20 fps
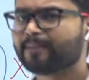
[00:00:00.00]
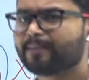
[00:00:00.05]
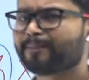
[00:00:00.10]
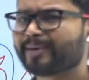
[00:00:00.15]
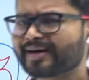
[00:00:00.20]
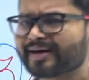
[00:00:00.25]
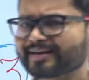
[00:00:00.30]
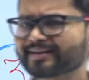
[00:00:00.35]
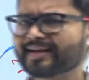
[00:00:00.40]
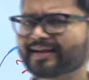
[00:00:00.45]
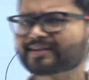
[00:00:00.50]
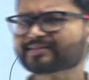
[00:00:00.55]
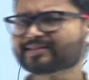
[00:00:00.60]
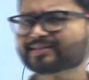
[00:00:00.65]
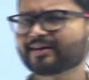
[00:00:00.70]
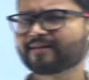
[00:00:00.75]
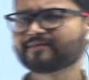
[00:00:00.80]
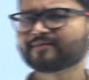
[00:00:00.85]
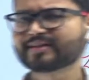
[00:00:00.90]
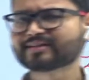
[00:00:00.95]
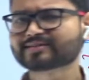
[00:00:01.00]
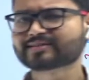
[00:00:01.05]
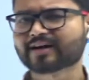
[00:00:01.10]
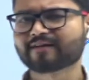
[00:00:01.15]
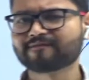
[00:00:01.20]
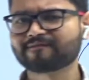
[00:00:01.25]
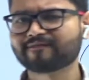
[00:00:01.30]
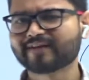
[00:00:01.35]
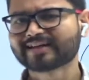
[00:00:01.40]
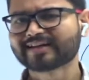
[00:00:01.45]
but let's give this
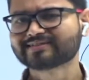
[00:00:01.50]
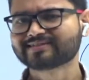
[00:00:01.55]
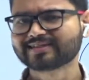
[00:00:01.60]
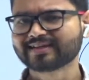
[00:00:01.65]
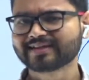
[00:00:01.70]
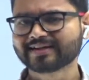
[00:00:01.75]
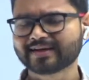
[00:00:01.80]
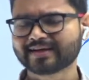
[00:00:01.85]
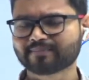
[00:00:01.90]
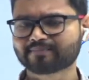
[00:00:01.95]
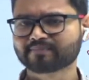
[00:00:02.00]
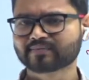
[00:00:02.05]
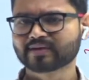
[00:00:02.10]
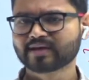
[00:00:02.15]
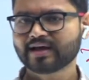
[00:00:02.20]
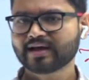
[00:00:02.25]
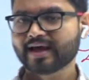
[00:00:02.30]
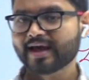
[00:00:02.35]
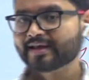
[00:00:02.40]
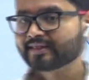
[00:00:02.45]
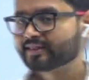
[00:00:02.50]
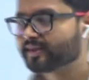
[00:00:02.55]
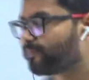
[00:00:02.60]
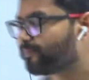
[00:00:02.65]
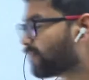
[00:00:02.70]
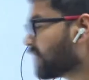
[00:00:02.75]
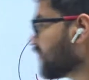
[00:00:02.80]
a fancy name. In the